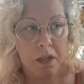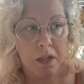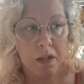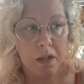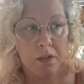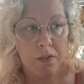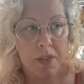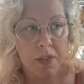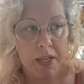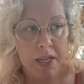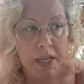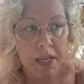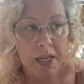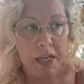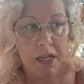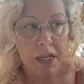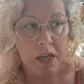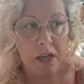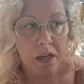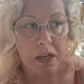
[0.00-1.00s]

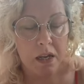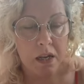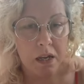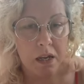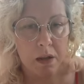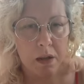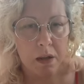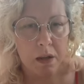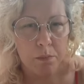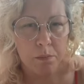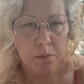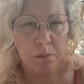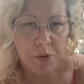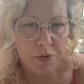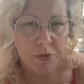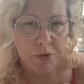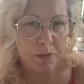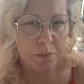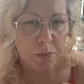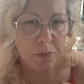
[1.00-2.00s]
the
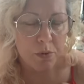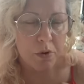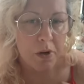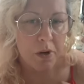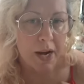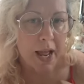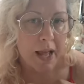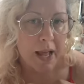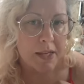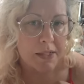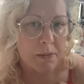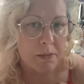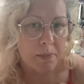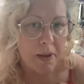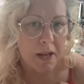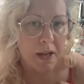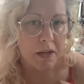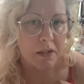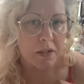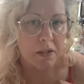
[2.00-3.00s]
most important
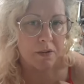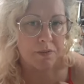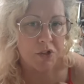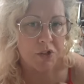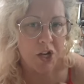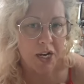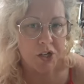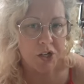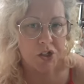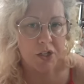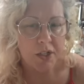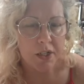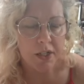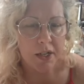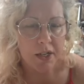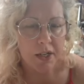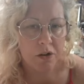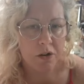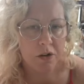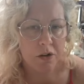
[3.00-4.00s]
aspect of changing the
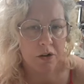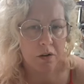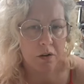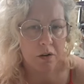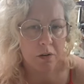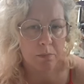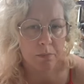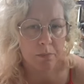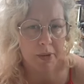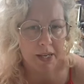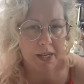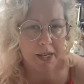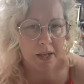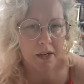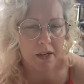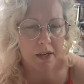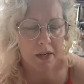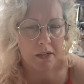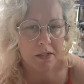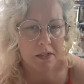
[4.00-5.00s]
inner
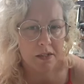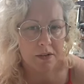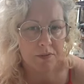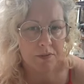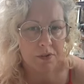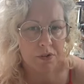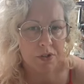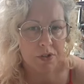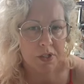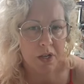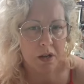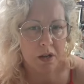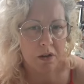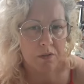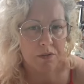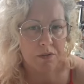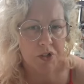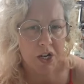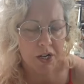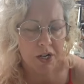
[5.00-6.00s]
beingness of
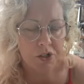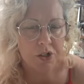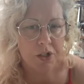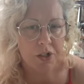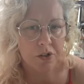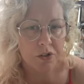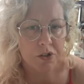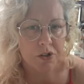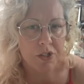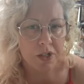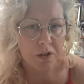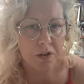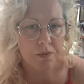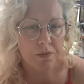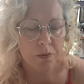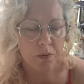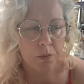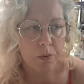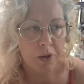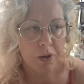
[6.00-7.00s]
yourself, changing yourself
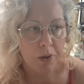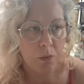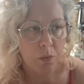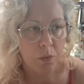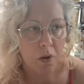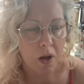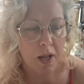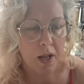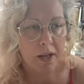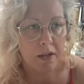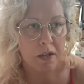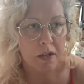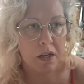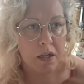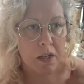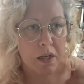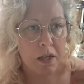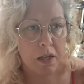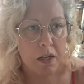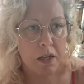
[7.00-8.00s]
for what you want.
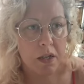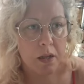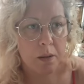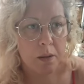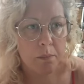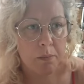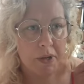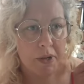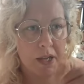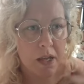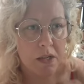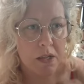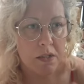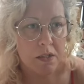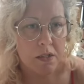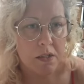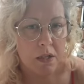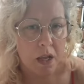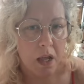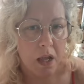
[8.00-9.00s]

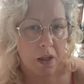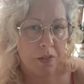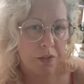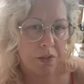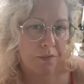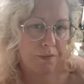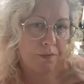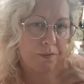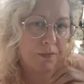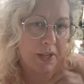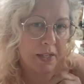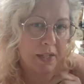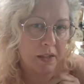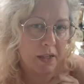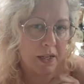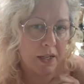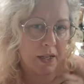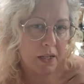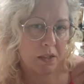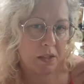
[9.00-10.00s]
Because the
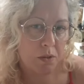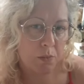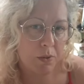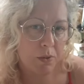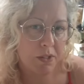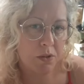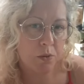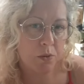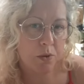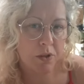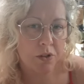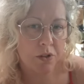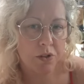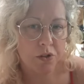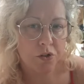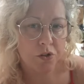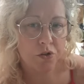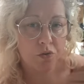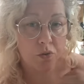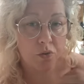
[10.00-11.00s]
feeling is what's going to
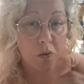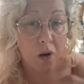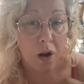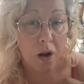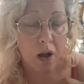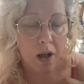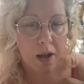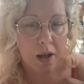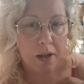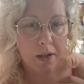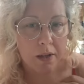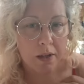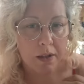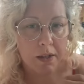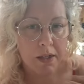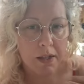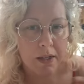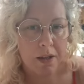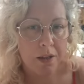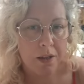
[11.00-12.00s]
draw
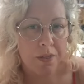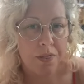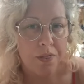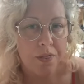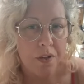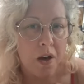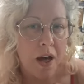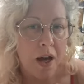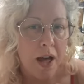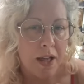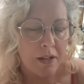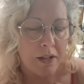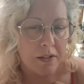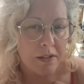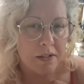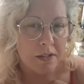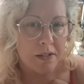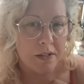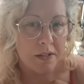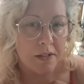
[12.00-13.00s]

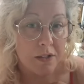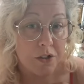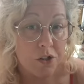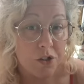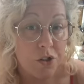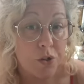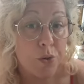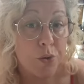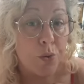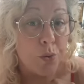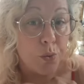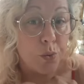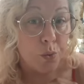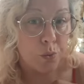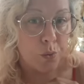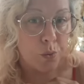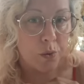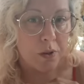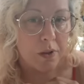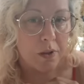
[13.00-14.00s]
thoughts
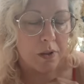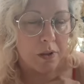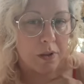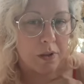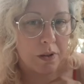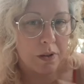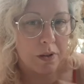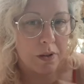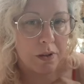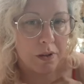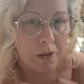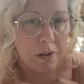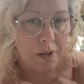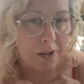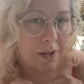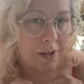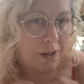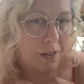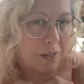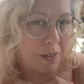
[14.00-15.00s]
to
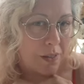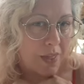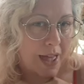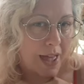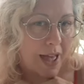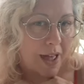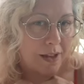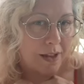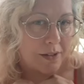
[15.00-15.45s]
that.